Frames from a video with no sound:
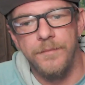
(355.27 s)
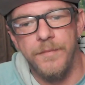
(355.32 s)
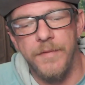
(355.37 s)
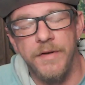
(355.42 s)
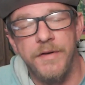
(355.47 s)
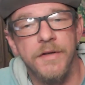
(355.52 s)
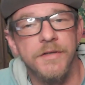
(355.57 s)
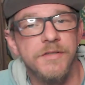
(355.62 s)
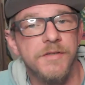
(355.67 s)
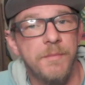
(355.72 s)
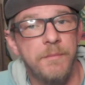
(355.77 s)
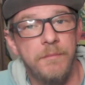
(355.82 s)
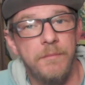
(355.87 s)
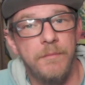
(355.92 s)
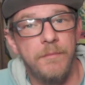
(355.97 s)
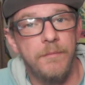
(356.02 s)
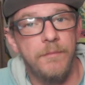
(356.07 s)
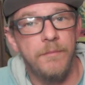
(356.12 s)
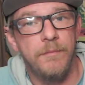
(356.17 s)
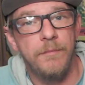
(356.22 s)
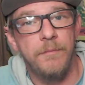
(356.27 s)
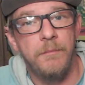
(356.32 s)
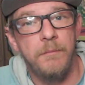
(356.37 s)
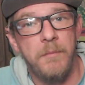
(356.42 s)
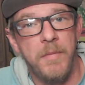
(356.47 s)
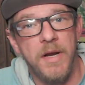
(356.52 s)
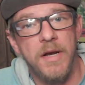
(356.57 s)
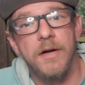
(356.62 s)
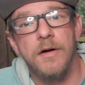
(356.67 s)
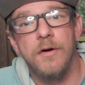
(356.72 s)
it doesn't
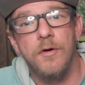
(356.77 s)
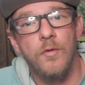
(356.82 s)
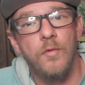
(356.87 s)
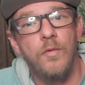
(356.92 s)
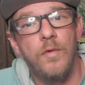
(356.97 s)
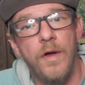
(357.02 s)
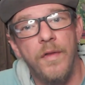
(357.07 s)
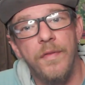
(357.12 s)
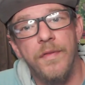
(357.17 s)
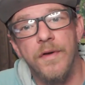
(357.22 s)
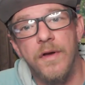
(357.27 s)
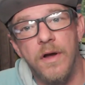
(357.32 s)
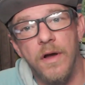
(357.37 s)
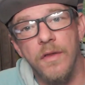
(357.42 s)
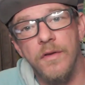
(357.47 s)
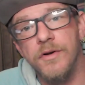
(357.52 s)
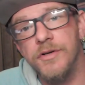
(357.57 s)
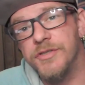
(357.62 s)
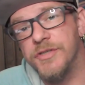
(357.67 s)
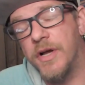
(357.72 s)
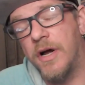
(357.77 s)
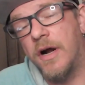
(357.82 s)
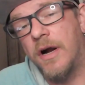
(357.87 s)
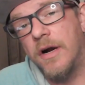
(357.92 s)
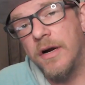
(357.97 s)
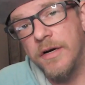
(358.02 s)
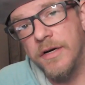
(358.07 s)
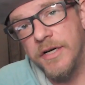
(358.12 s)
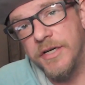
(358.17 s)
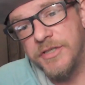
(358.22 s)
matter what the colors
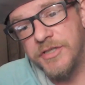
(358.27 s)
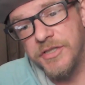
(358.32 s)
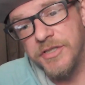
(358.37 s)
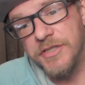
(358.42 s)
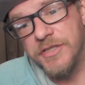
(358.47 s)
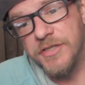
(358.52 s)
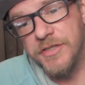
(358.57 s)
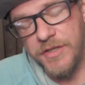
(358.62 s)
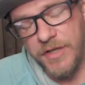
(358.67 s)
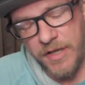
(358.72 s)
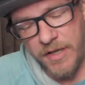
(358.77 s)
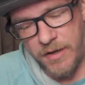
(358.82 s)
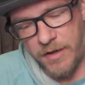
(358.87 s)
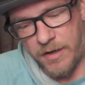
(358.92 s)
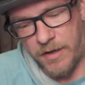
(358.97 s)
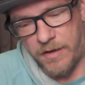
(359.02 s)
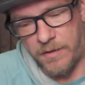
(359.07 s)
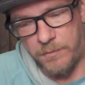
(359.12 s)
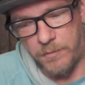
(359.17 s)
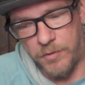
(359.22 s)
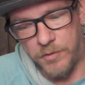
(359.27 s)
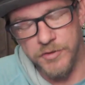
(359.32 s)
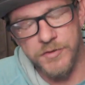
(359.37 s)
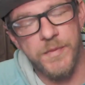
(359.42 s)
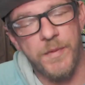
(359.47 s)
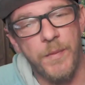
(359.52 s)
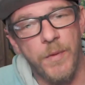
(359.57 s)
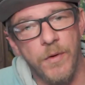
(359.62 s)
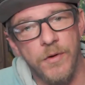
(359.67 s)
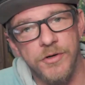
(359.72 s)
are. It's just
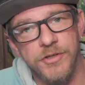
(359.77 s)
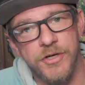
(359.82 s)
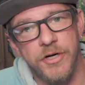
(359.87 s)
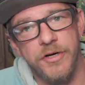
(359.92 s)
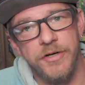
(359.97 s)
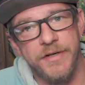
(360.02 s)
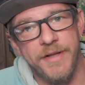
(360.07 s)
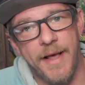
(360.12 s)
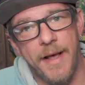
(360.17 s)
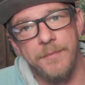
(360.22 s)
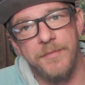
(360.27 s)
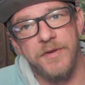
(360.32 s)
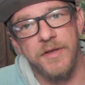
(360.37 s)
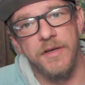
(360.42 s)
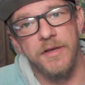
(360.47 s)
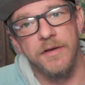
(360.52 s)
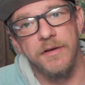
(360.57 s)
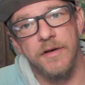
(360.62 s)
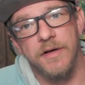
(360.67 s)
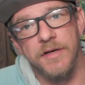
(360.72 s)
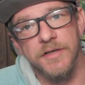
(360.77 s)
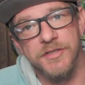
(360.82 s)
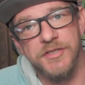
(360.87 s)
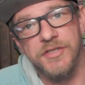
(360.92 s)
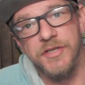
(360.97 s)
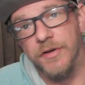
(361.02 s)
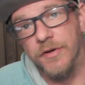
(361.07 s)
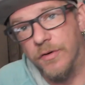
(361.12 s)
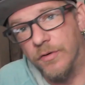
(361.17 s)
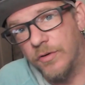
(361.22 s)
most promoters are adopting a
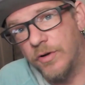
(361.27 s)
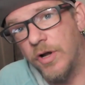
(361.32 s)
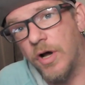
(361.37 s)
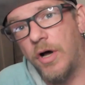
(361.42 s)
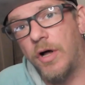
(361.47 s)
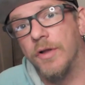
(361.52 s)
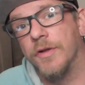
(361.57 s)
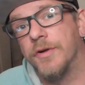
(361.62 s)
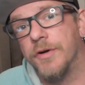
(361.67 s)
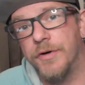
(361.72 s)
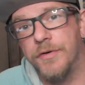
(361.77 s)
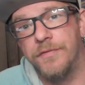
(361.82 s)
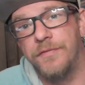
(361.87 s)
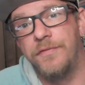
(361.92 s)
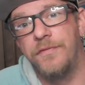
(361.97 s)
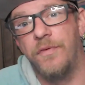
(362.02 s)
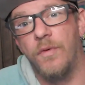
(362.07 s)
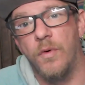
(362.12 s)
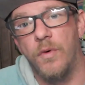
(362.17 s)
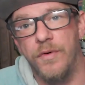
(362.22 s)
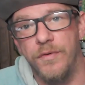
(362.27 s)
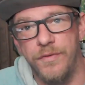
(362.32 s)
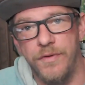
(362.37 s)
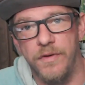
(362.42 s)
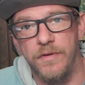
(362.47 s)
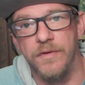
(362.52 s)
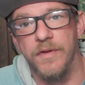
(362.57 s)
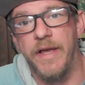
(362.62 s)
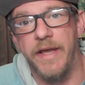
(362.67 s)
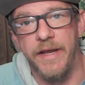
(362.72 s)
single color for
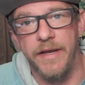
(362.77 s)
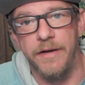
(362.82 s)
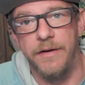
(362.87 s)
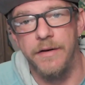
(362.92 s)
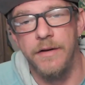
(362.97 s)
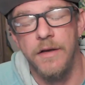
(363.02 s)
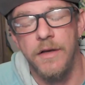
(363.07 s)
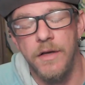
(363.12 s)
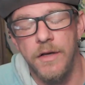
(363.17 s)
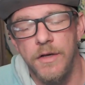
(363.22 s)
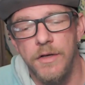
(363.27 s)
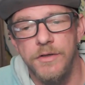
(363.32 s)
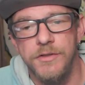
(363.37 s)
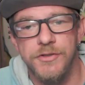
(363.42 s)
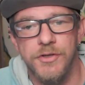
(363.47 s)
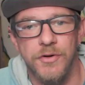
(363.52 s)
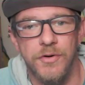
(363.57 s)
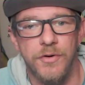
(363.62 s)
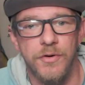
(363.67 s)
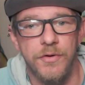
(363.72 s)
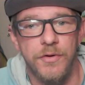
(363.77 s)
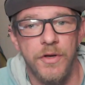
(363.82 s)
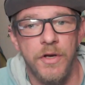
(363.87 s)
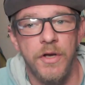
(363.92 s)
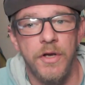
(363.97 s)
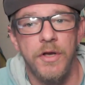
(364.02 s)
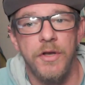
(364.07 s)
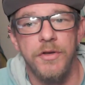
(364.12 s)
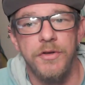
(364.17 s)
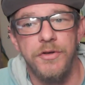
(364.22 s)
the lane, so
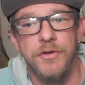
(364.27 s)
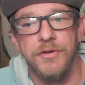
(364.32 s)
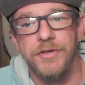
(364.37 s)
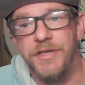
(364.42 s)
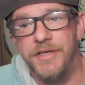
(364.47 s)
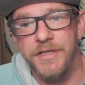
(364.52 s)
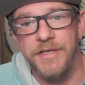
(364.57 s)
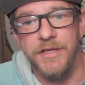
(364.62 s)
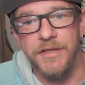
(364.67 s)
you'll need to